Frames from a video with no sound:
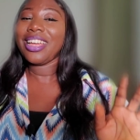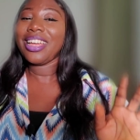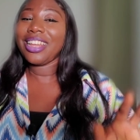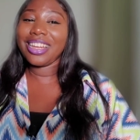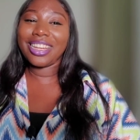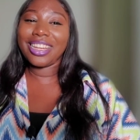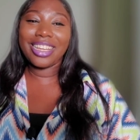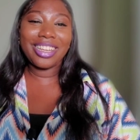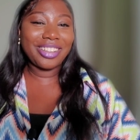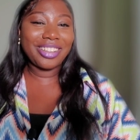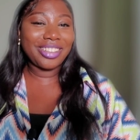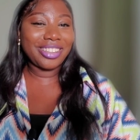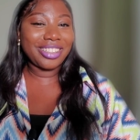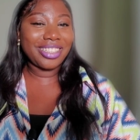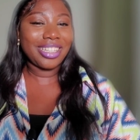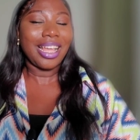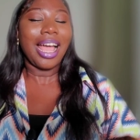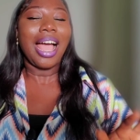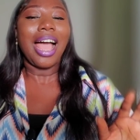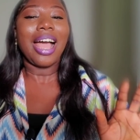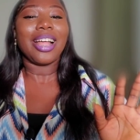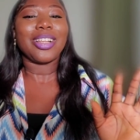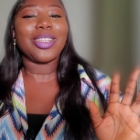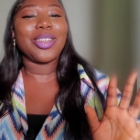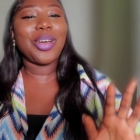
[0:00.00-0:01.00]
in lagos
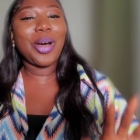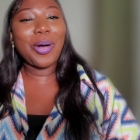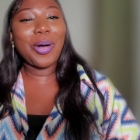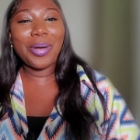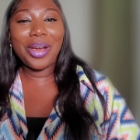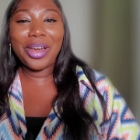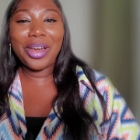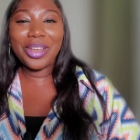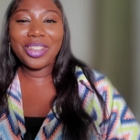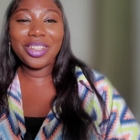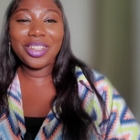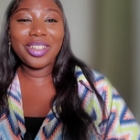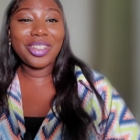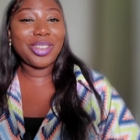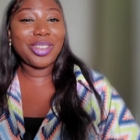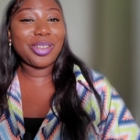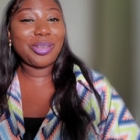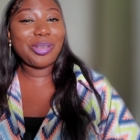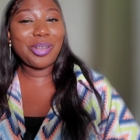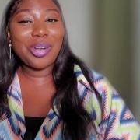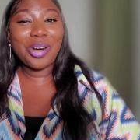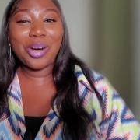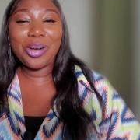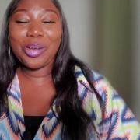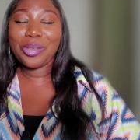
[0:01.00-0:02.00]
to all my returnees you're
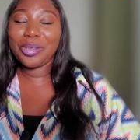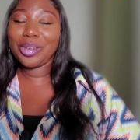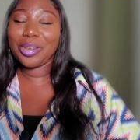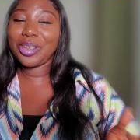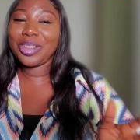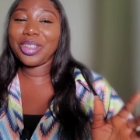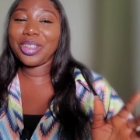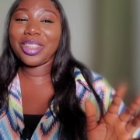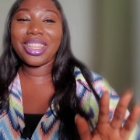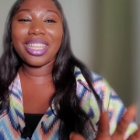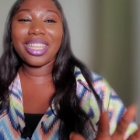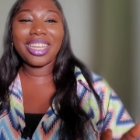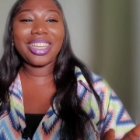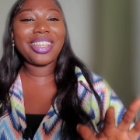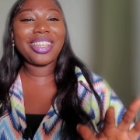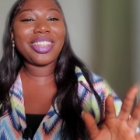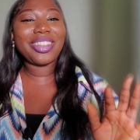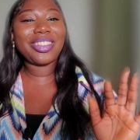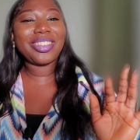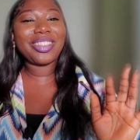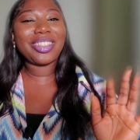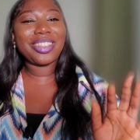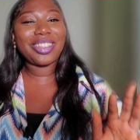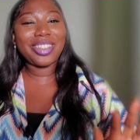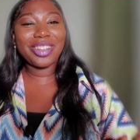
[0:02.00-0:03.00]
welcome if any thank
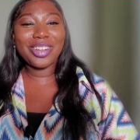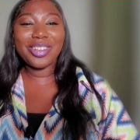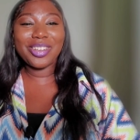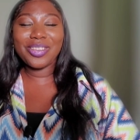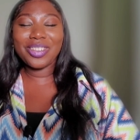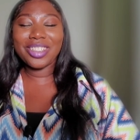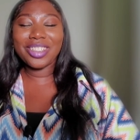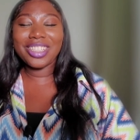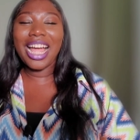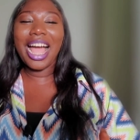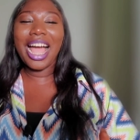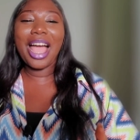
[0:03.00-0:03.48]
you so much